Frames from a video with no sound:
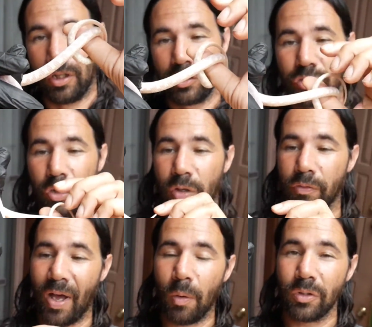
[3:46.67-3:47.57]
So
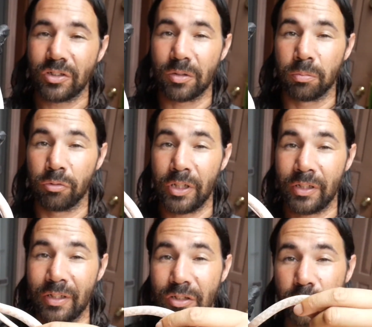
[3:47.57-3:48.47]
if I was to
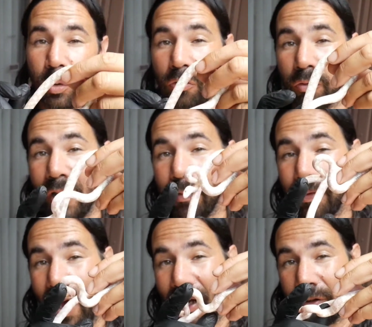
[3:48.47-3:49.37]
breed this to a red
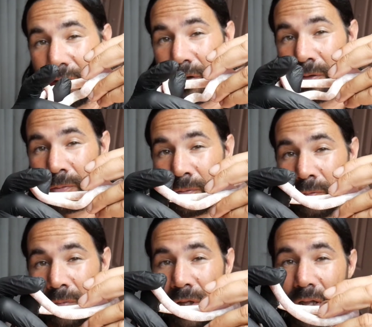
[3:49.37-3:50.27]
factor,
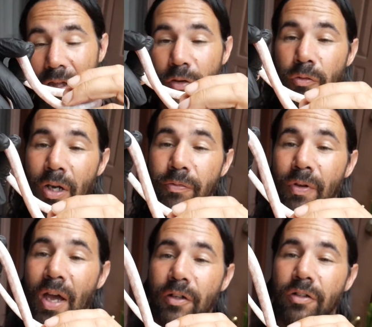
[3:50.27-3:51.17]
and the red
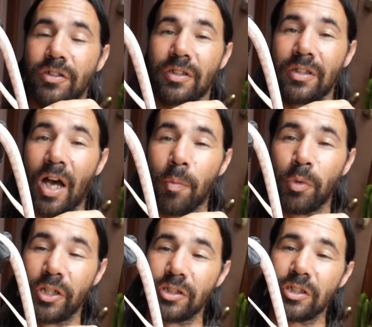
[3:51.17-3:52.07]
factor is a
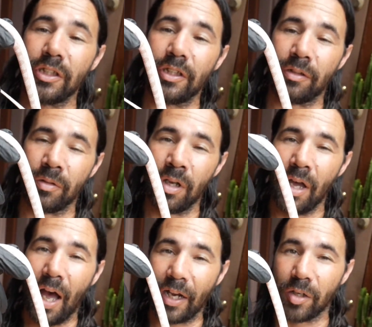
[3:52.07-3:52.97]
dominant gene,
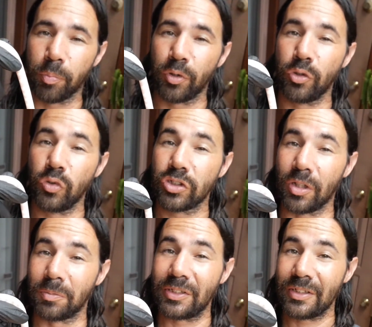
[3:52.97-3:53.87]
I could produce
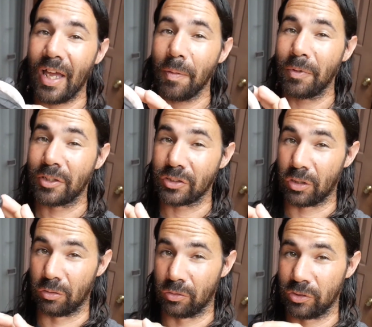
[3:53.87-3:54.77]
some salmon
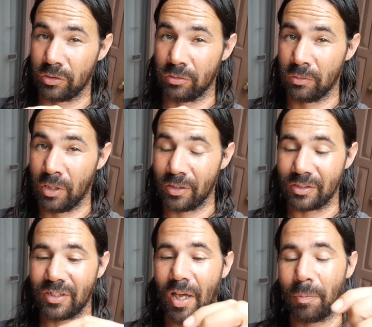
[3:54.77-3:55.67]
snows. The
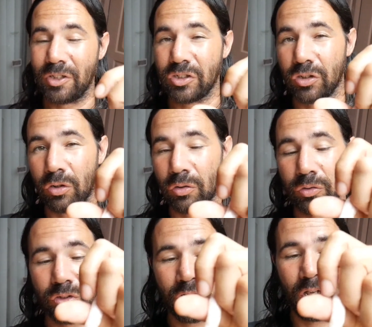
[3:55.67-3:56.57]
salmon
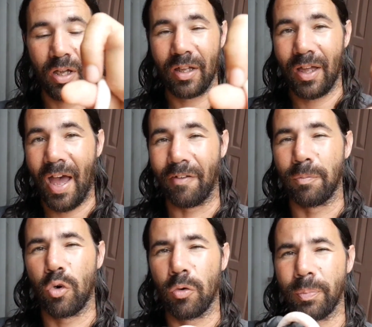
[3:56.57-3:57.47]
snows have
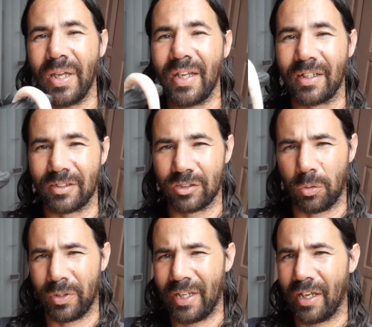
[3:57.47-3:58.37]
more pink, so
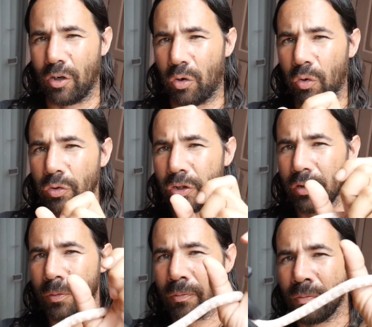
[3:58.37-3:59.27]
when they get older